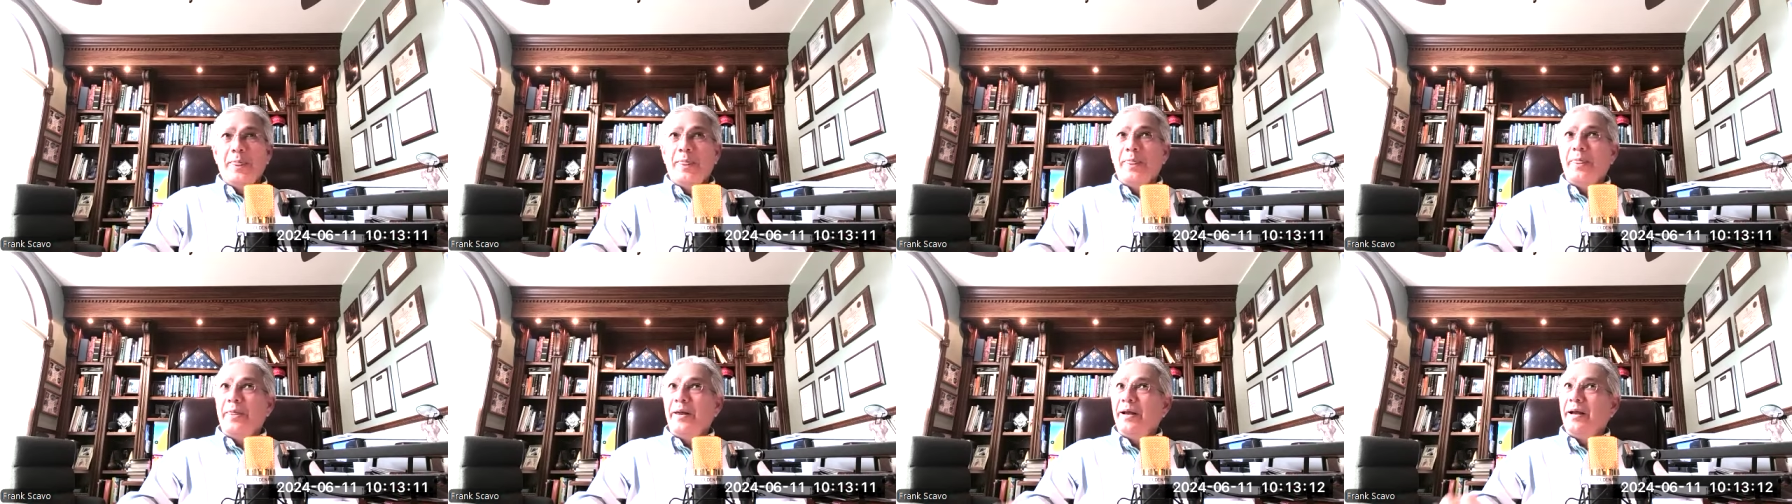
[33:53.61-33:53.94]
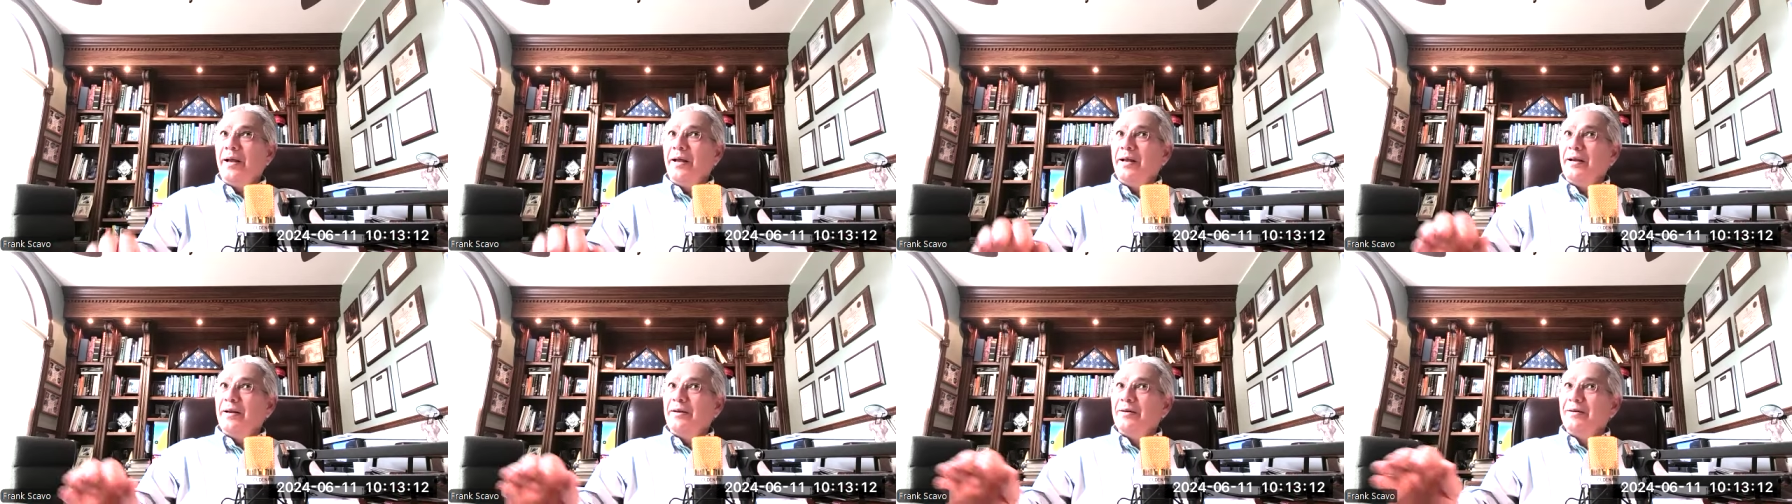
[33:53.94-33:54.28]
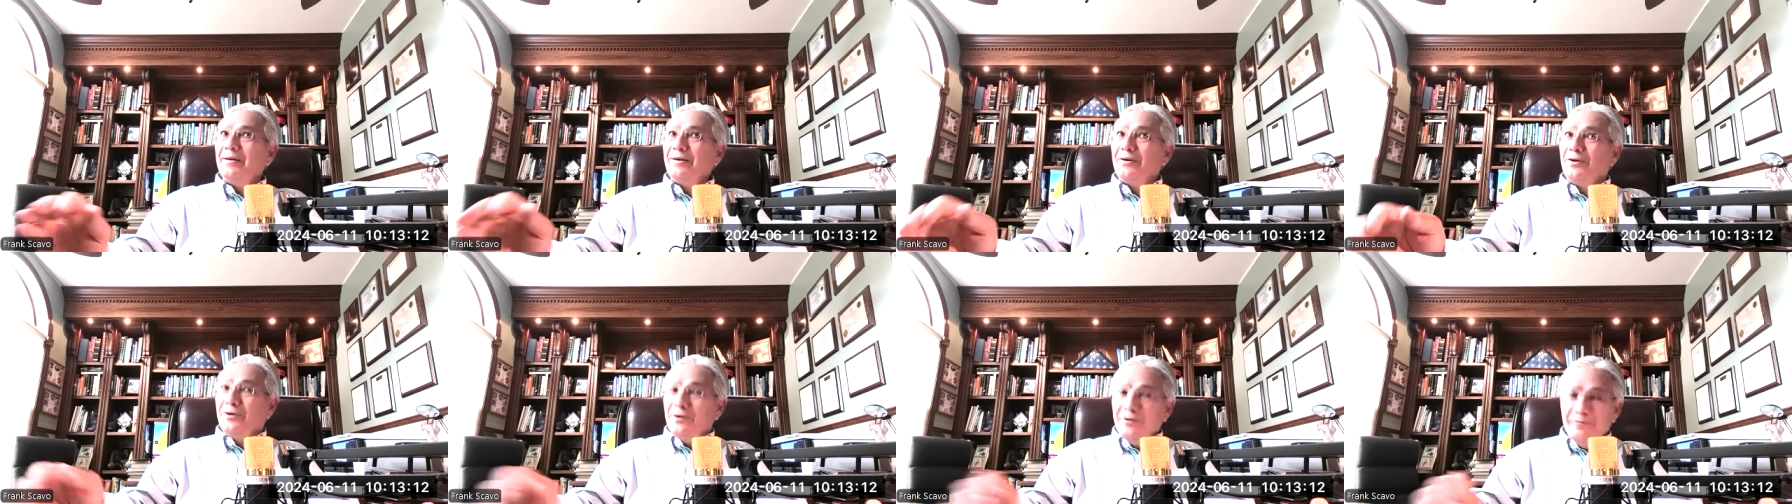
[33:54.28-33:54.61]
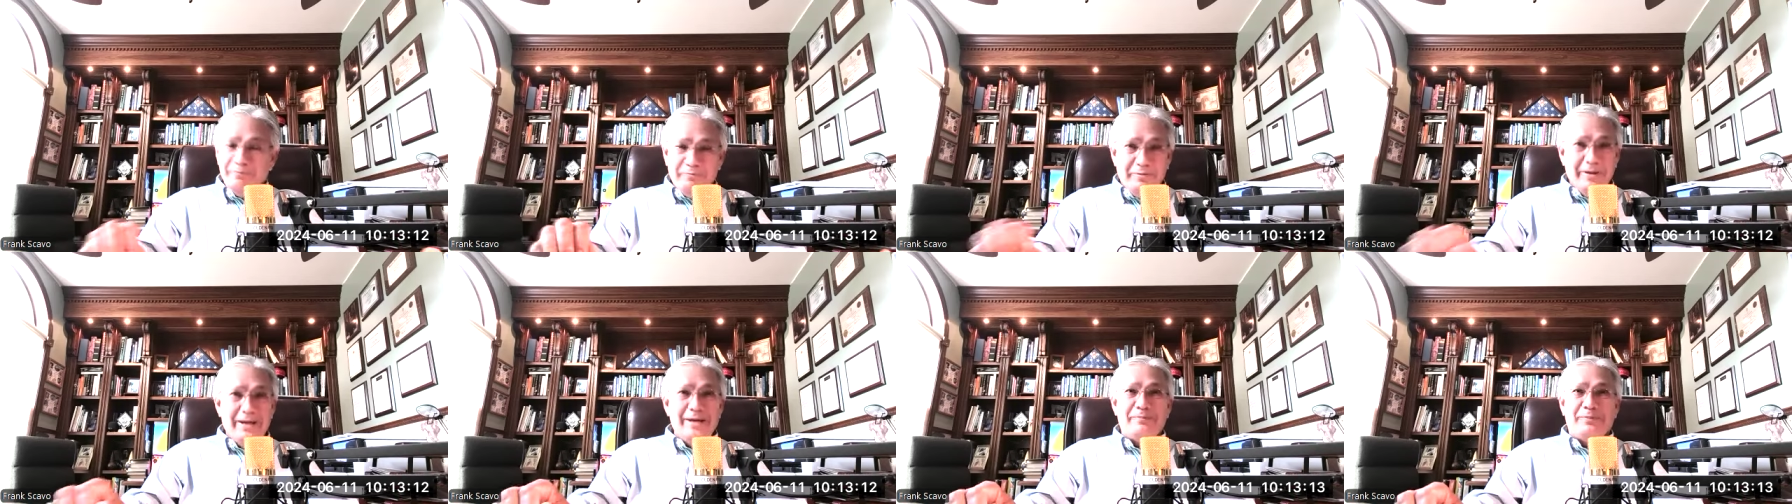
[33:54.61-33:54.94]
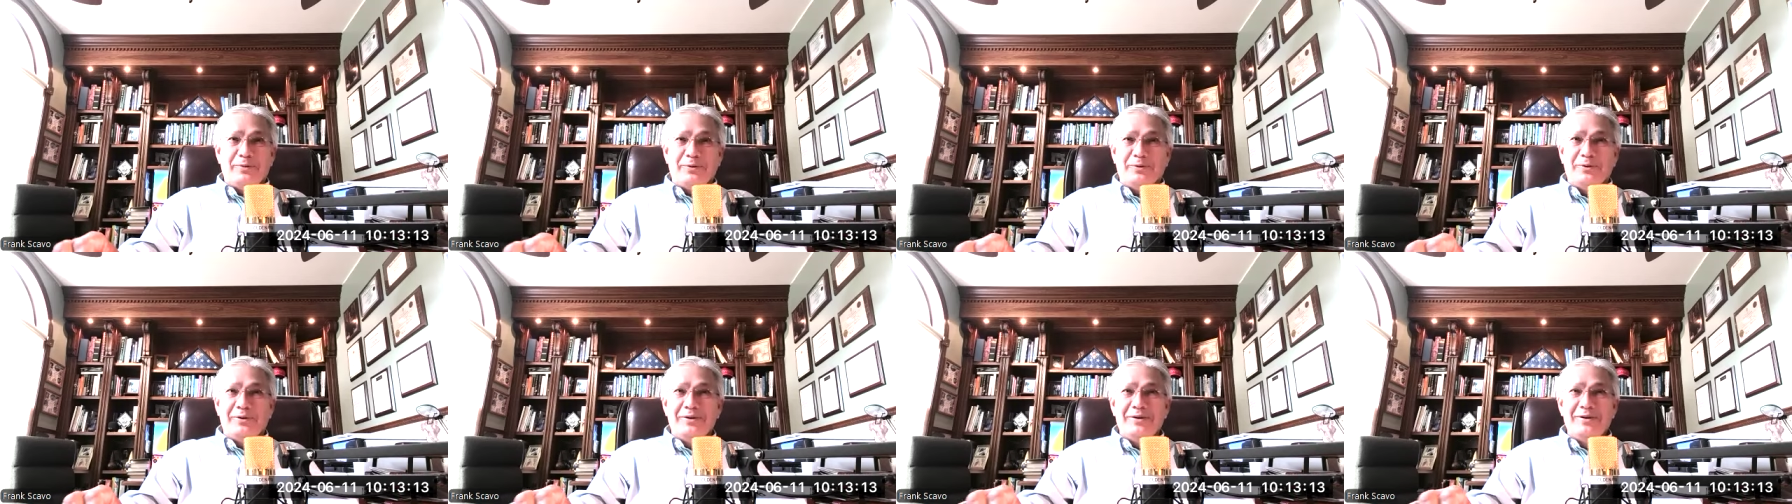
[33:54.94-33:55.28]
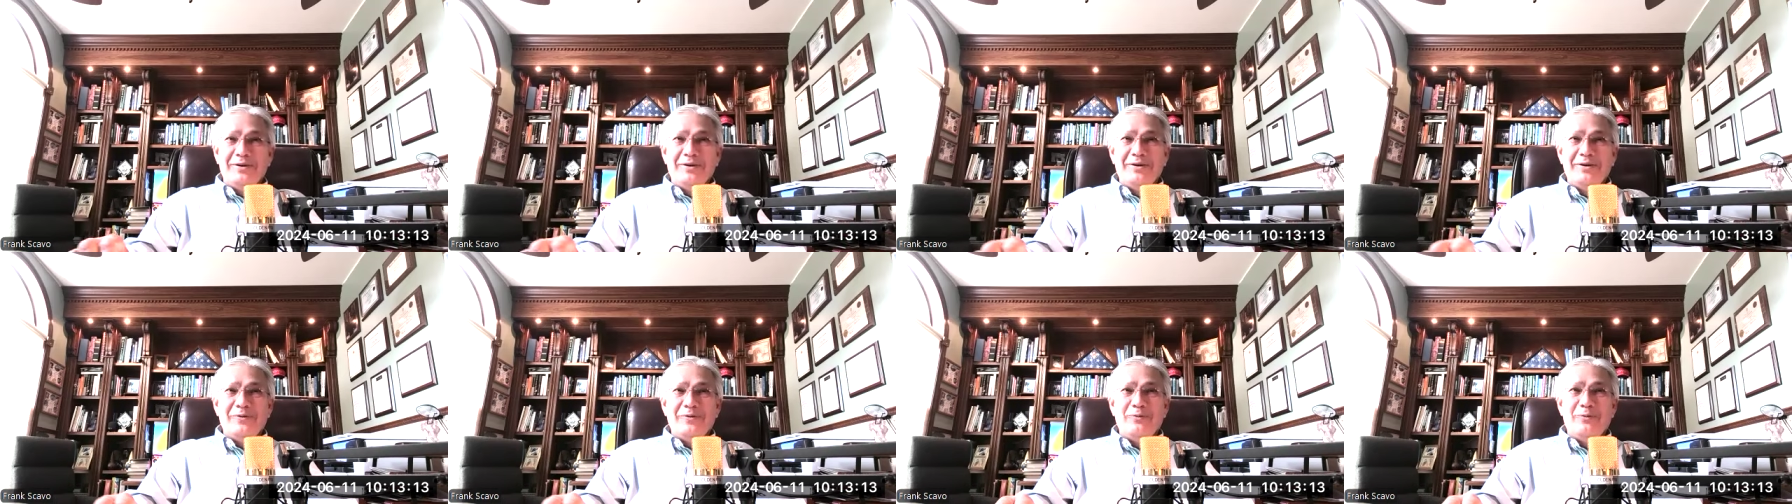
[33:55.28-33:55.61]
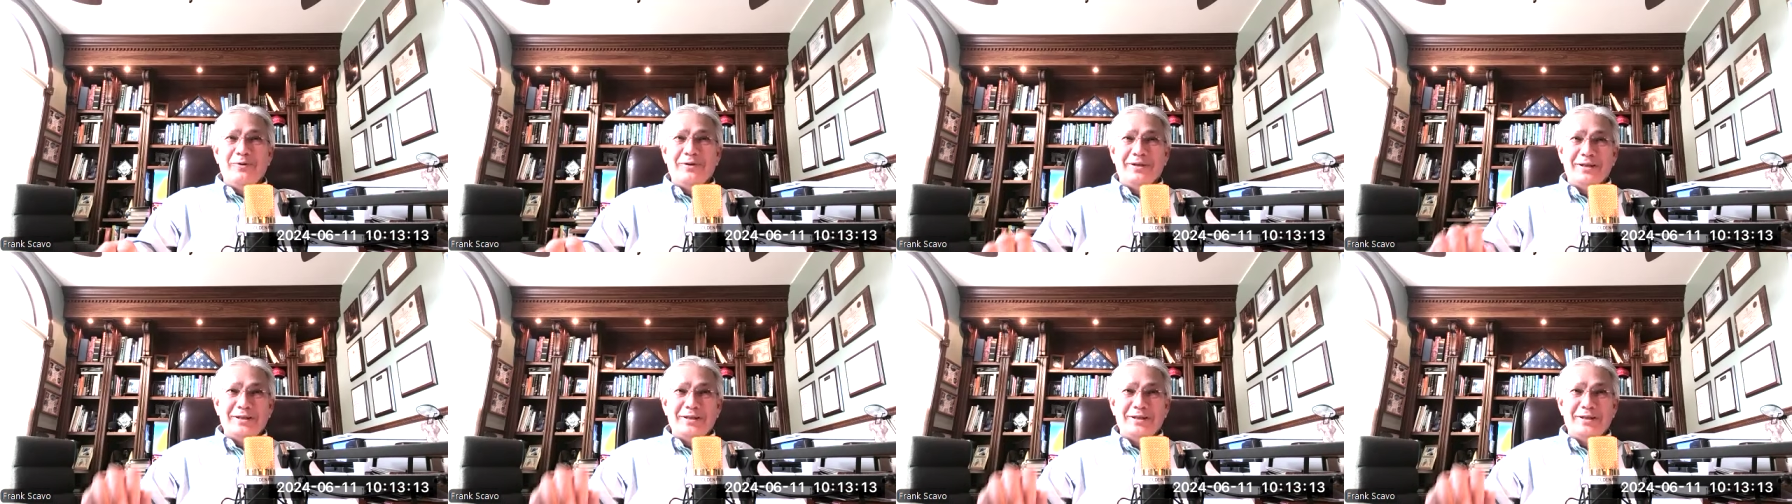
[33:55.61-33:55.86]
Then good people will